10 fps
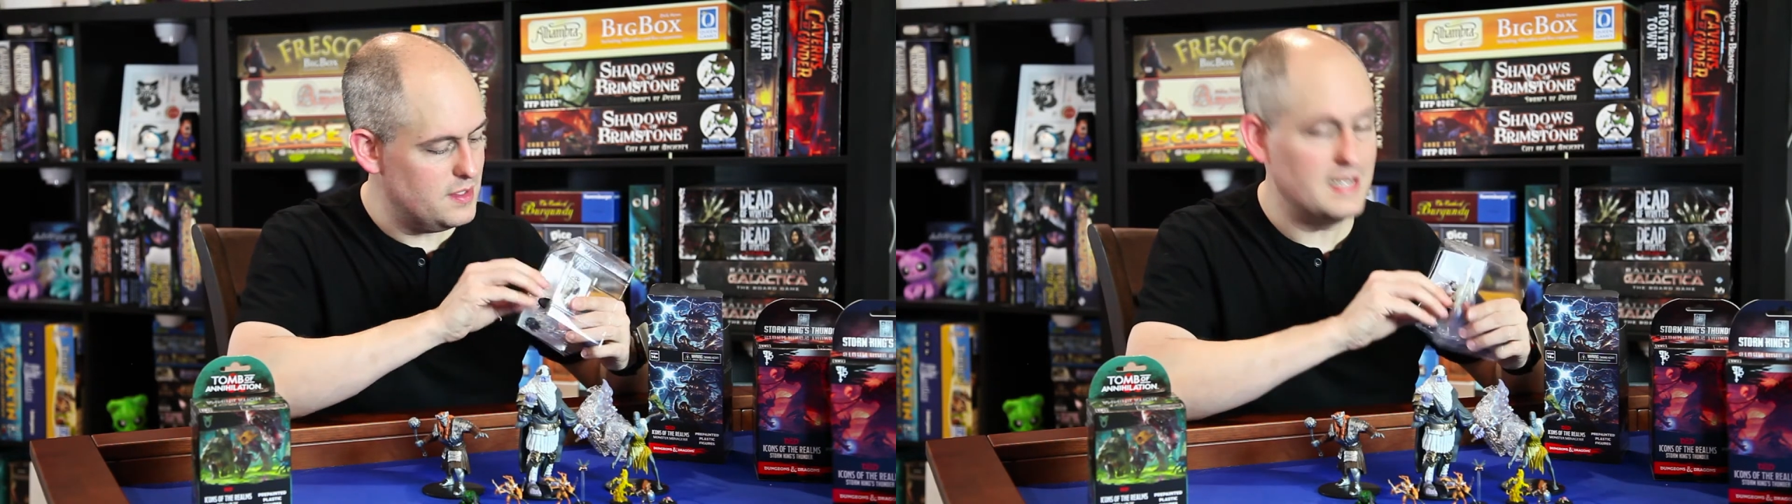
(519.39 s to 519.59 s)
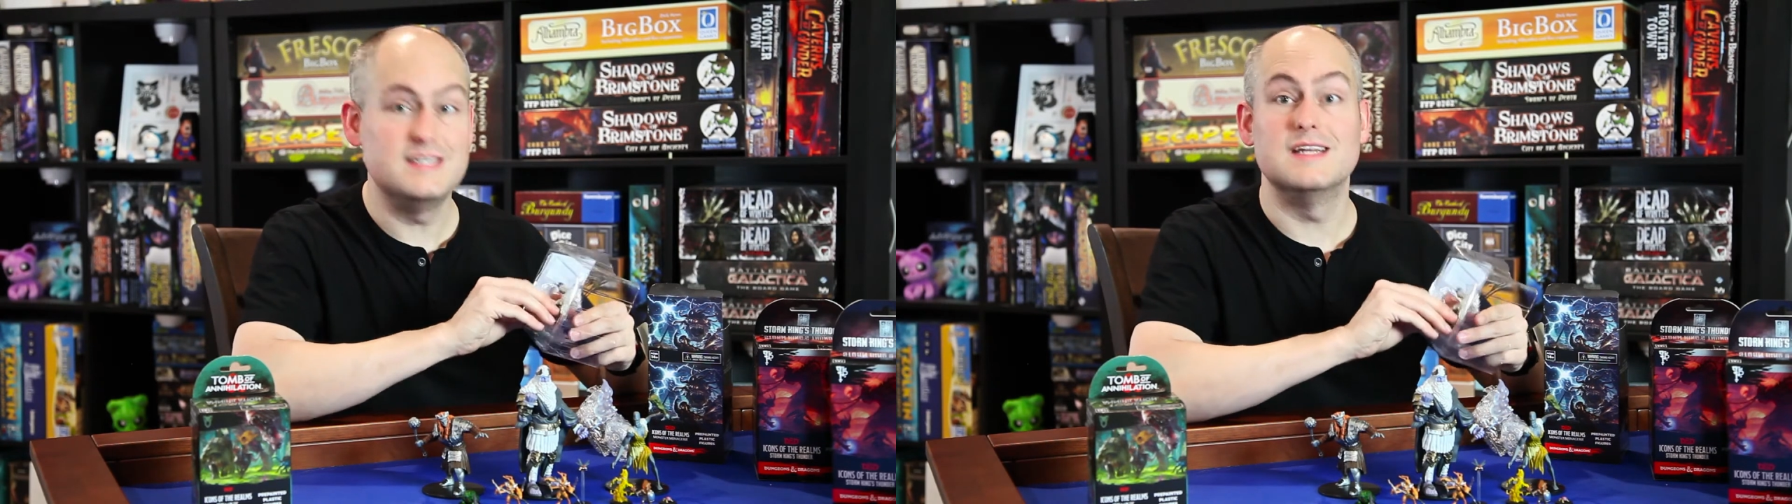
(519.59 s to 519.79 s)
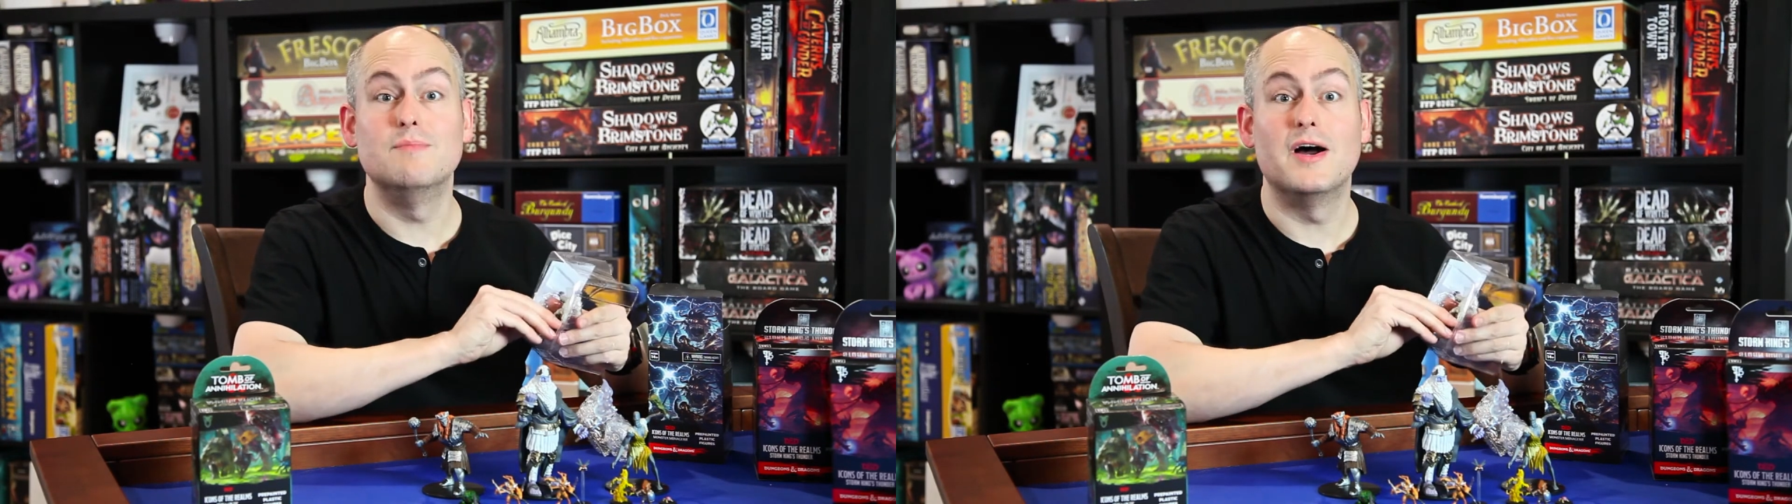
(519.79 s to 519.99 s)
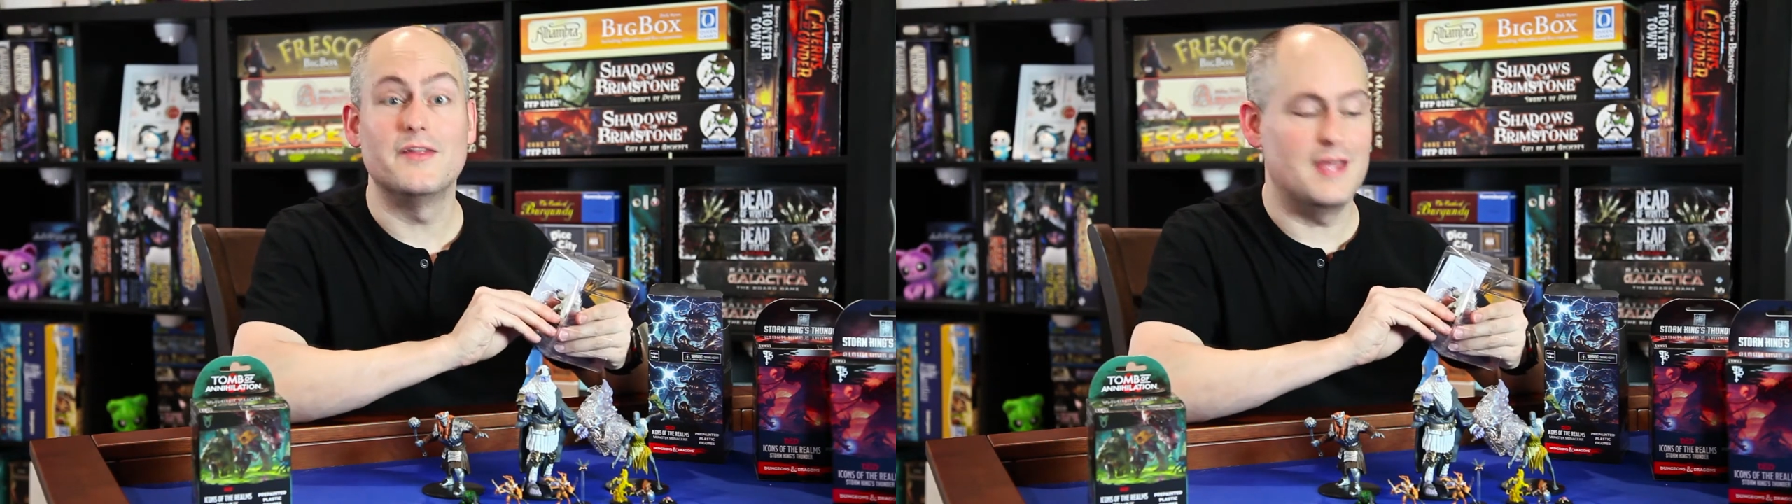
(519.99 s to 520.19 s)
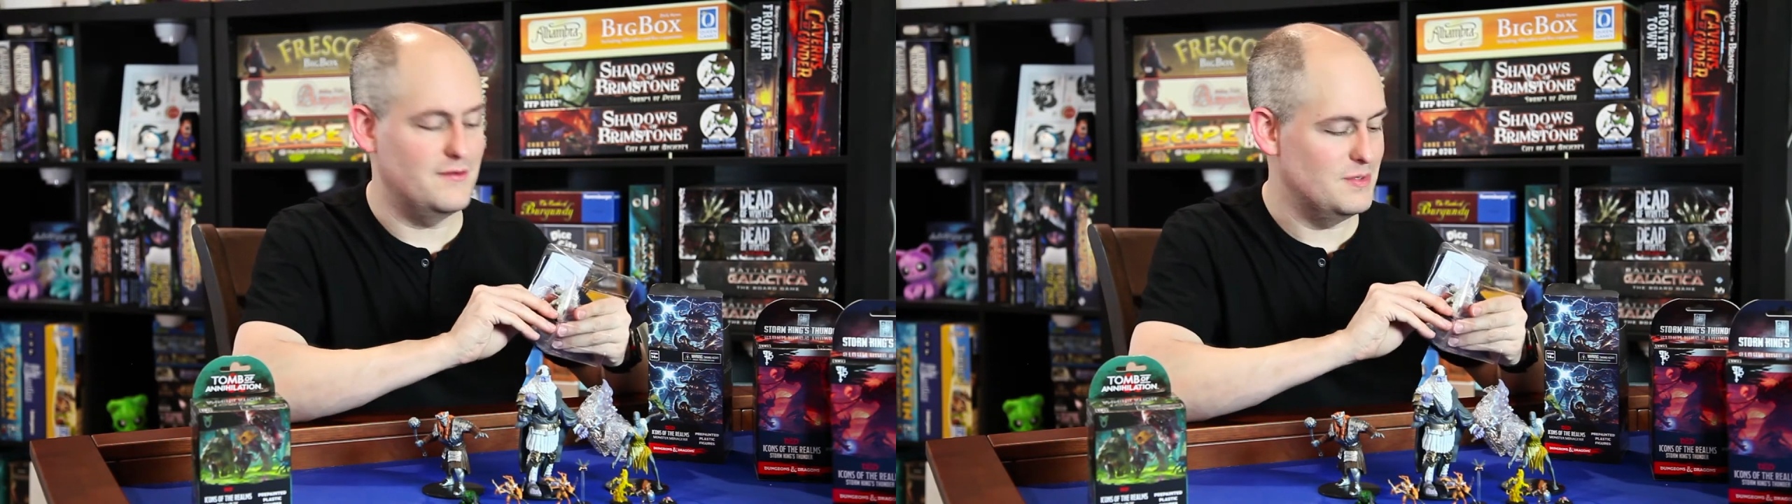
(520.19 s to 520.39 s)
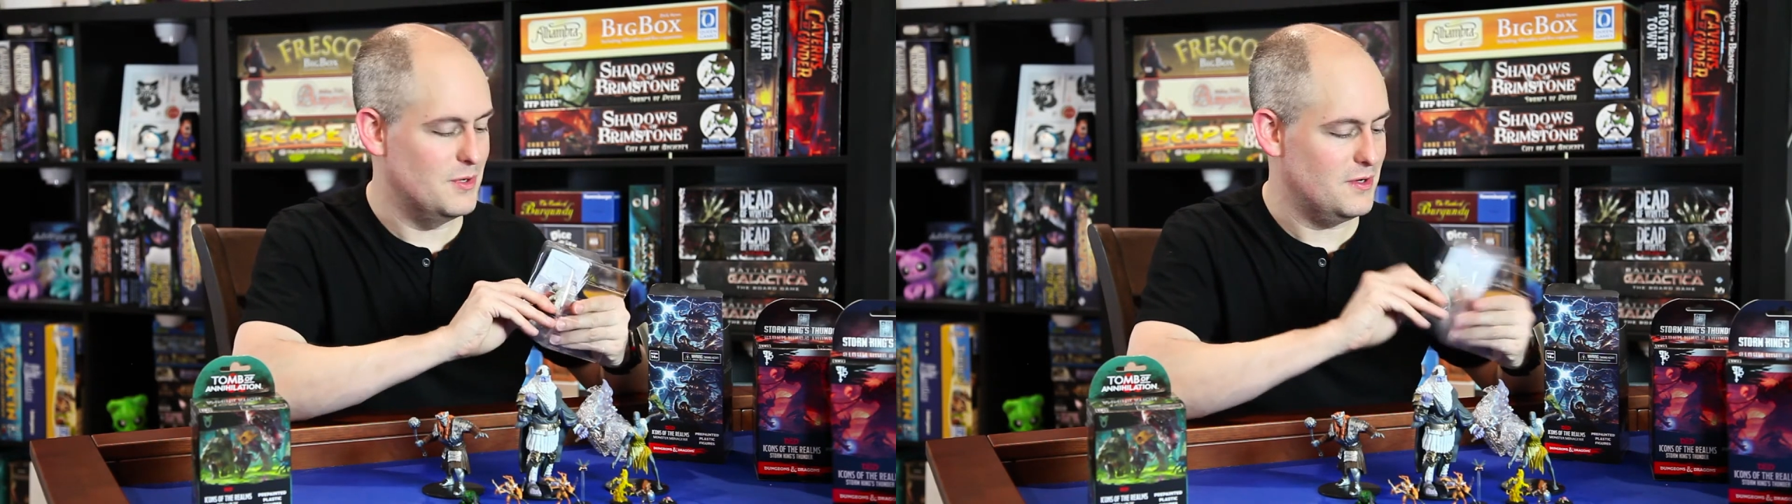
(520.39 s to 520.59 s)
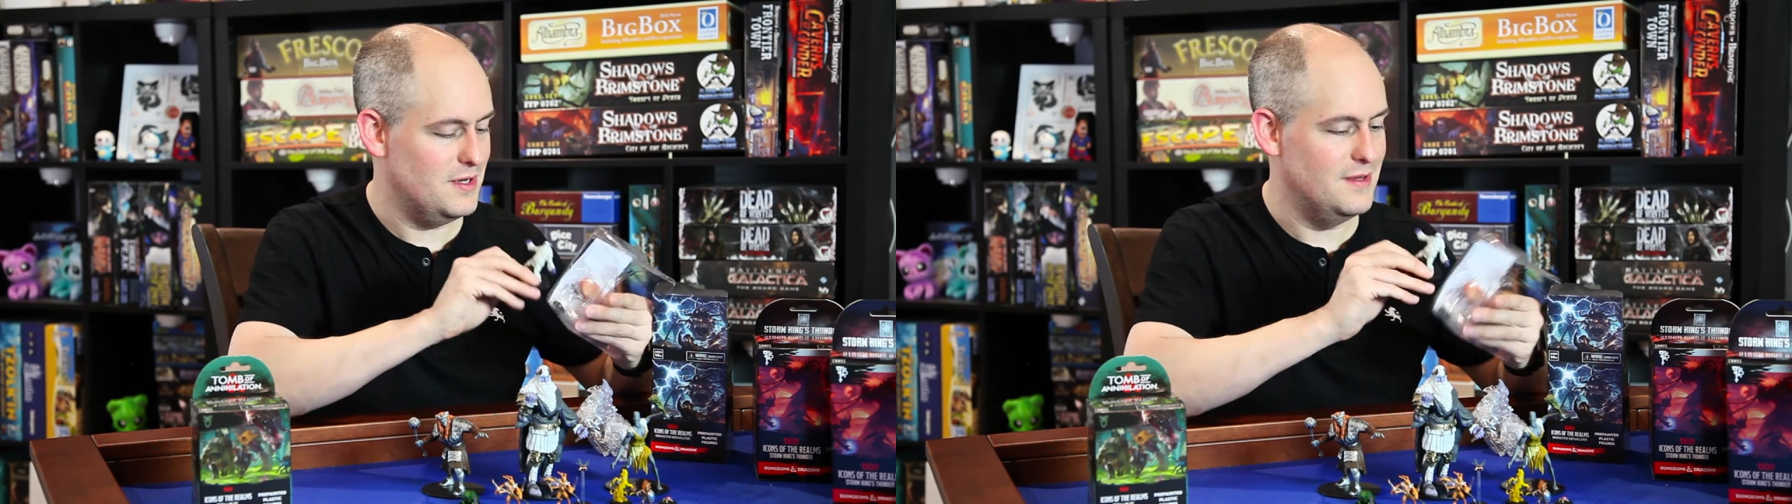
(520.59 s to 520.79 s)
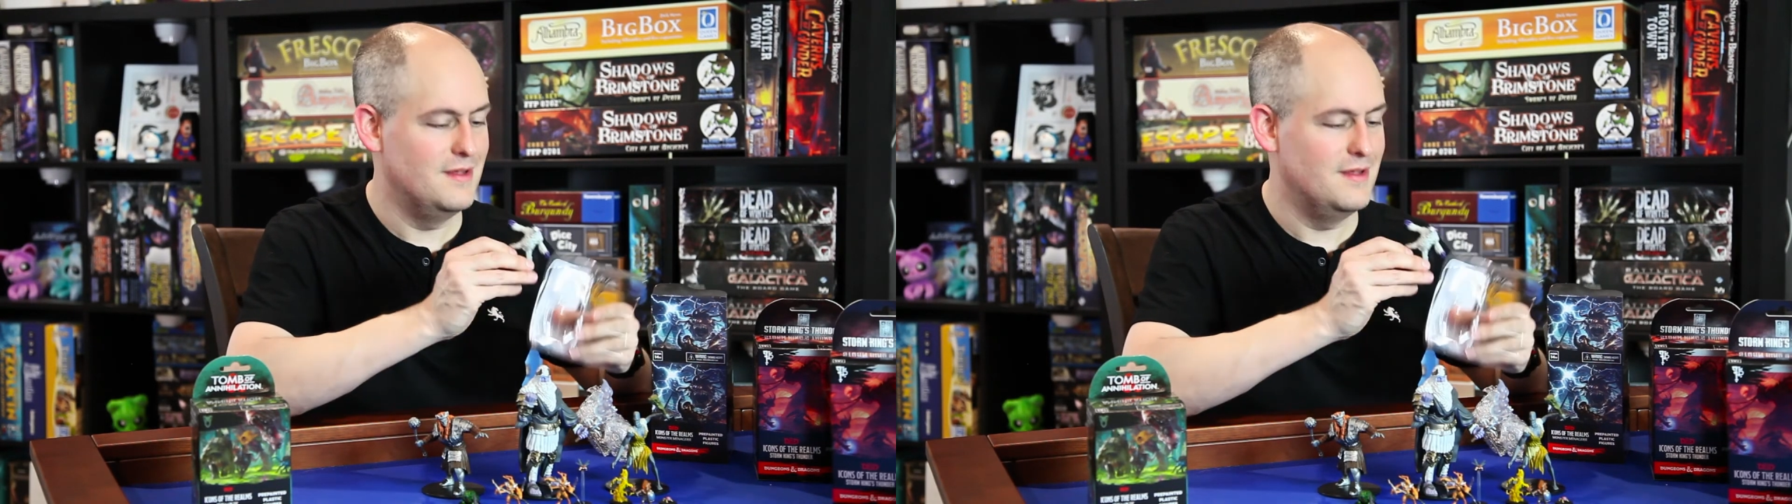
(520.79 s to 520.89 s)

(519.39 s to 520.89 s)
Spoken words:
that I did buy on the aftermarket.